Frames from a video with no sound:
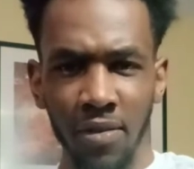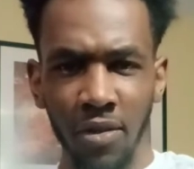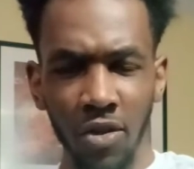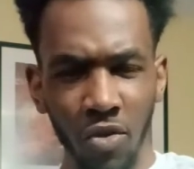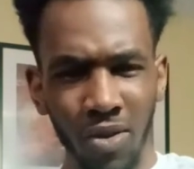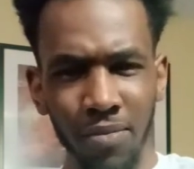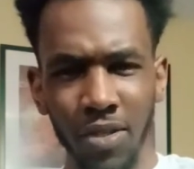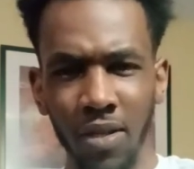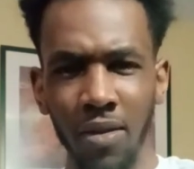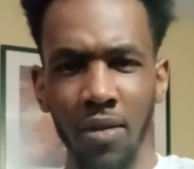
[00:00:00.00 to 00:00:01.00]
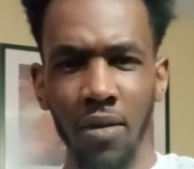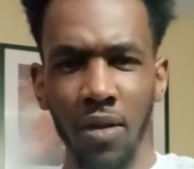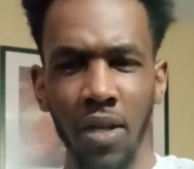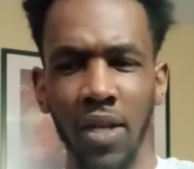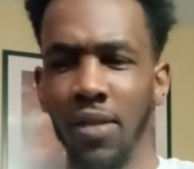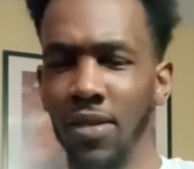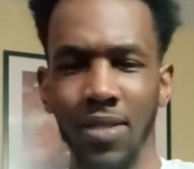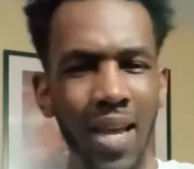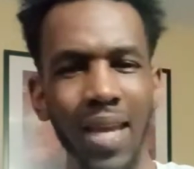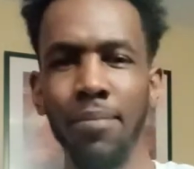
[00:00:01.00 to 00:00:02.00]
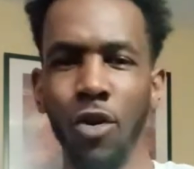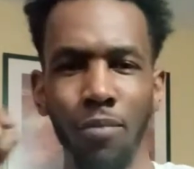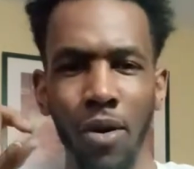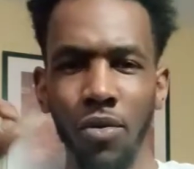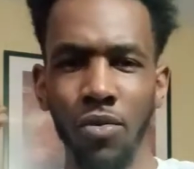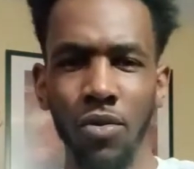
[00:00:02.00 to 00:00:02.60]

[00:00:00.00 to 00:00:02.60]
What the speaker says: You know what I'm saying? It ain't the same no more.